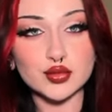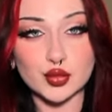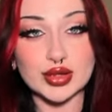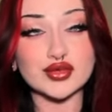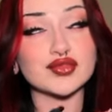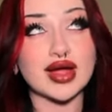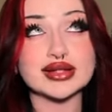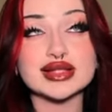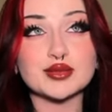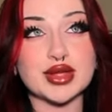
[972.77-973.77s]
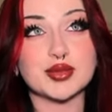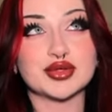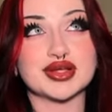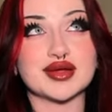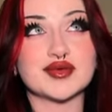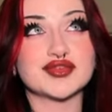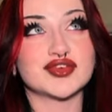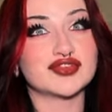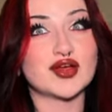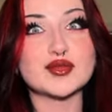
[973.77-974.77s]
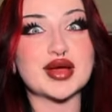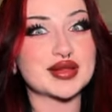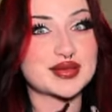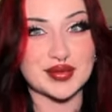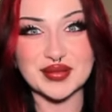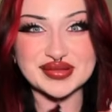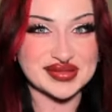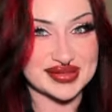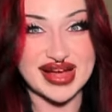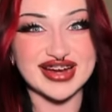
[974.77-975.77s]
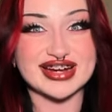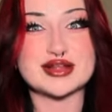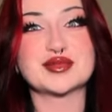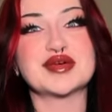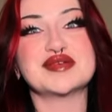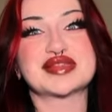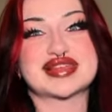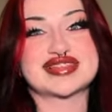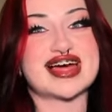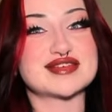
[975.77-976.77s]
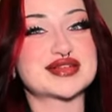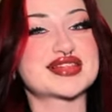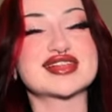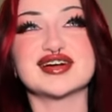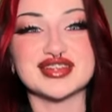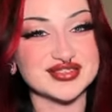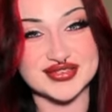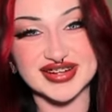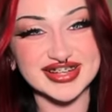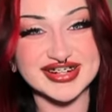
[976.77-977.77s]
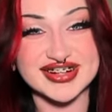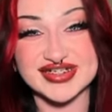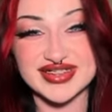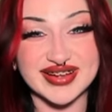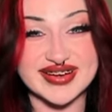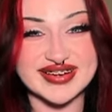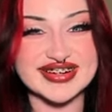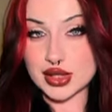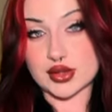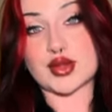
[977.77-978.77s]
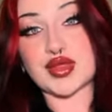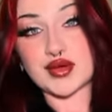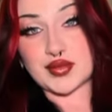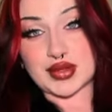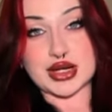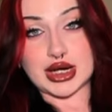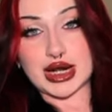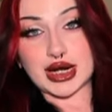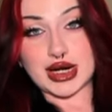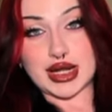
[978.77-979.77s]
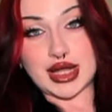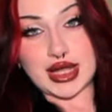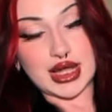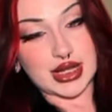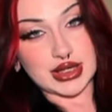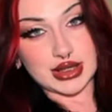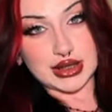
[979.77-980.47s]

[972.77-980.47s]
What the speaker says: for me to finally be able to fulfill my soul's desire to play music live, because it's all I've wanted all along. So thankful that you're here. And